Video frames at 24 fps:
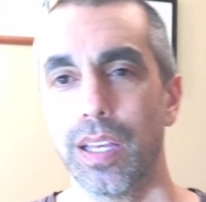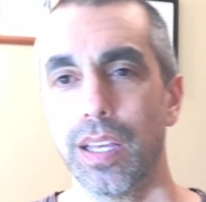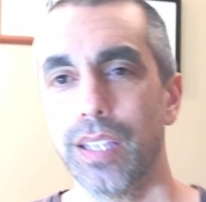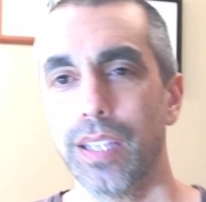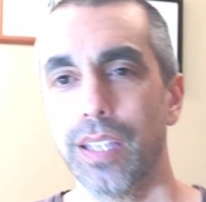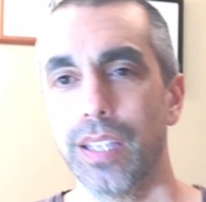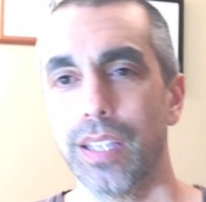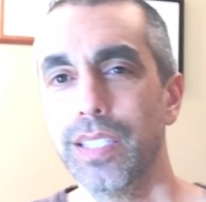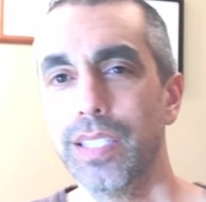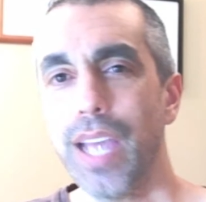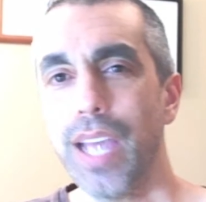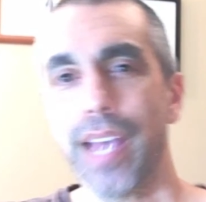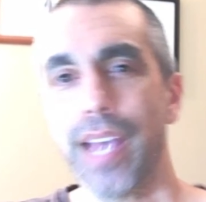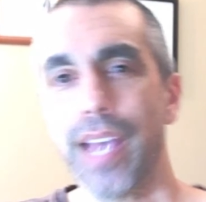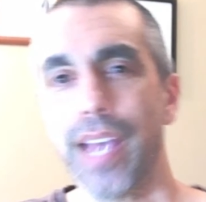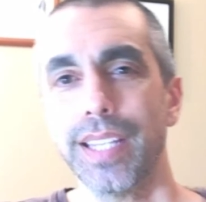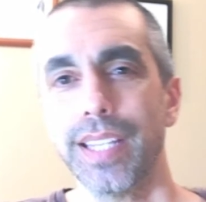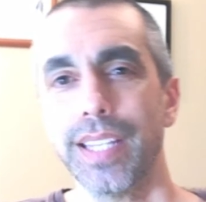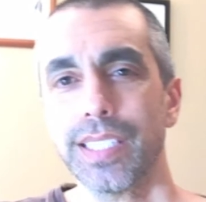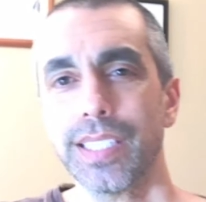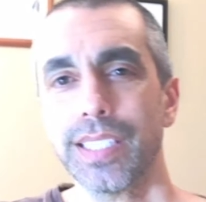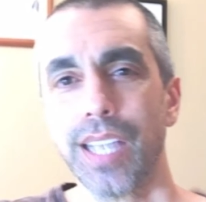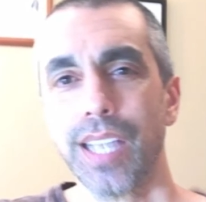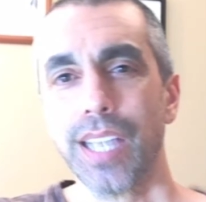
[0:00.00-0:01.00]
Yeah, and
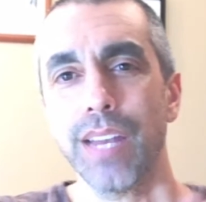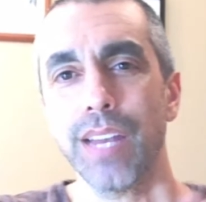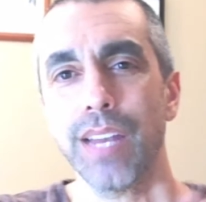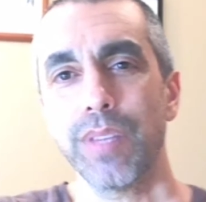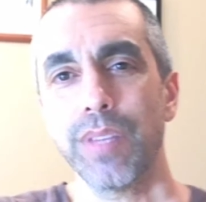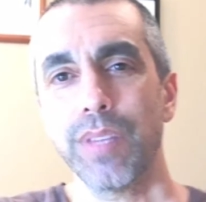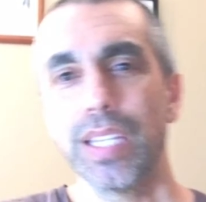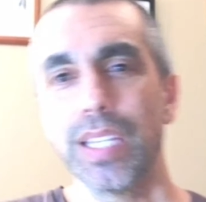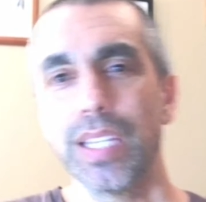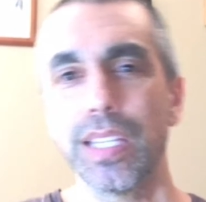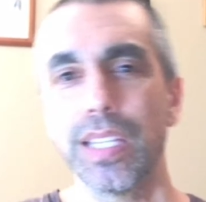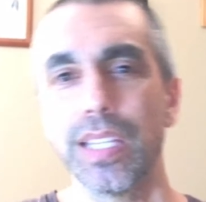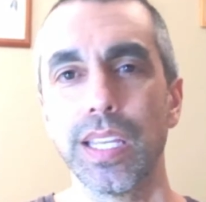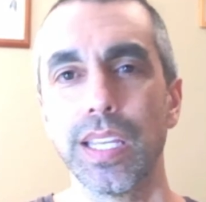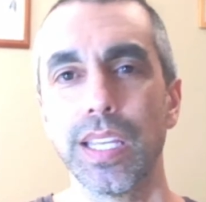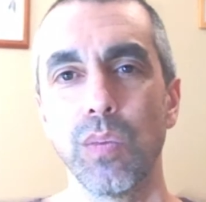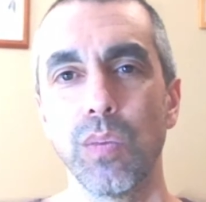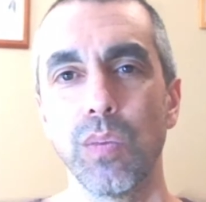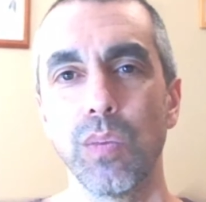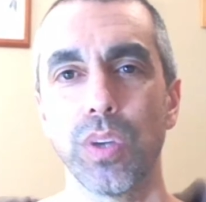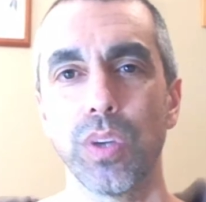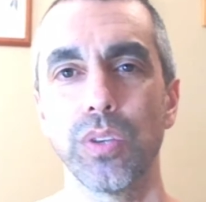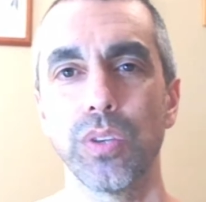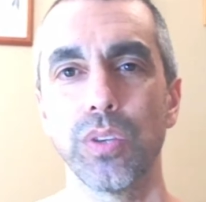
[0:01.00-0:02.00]
that's kind of a neat
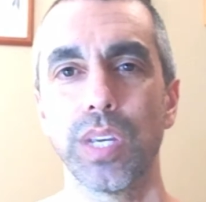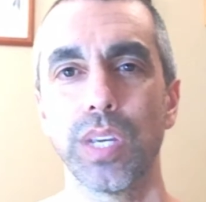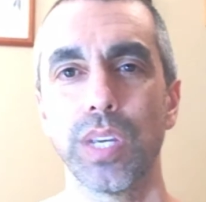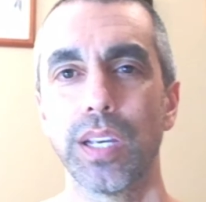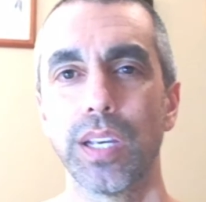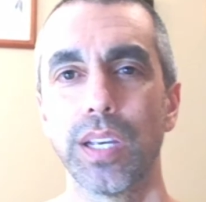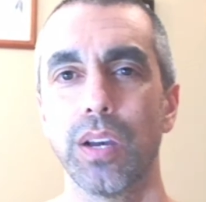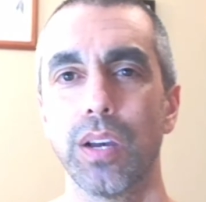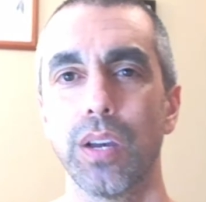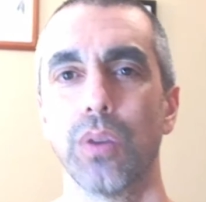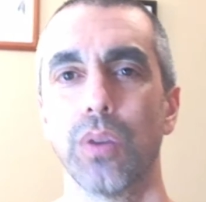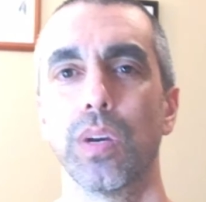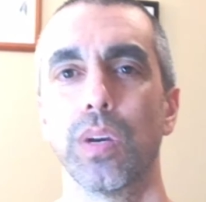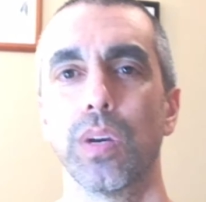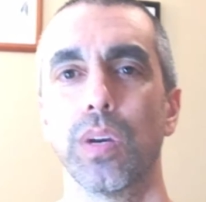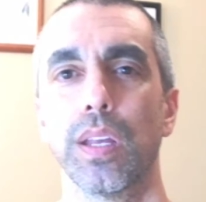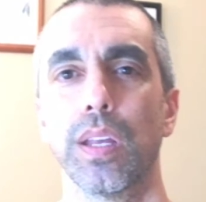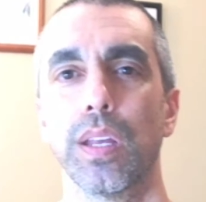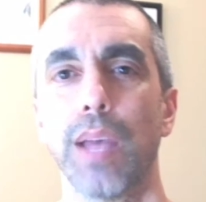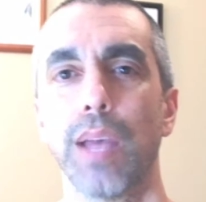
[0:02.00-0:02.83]
thing where you can go.